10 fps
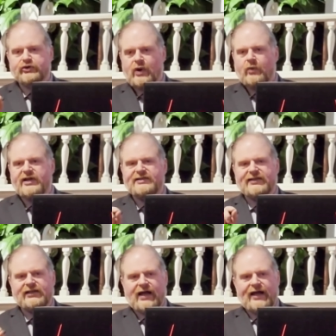thrown
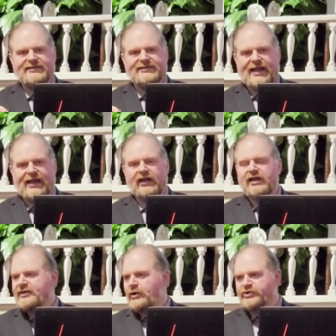into the lion's
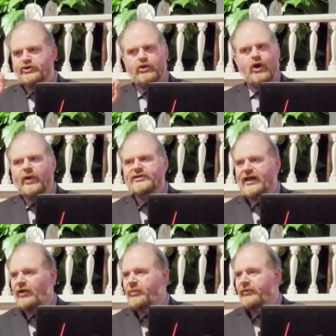den. There was no one
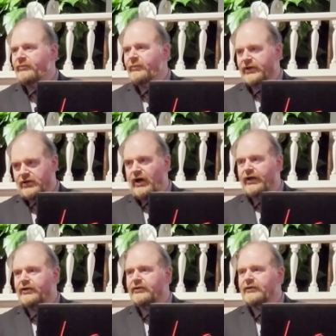to help him but
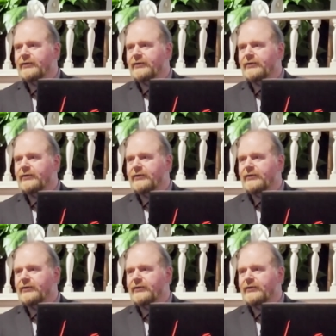God.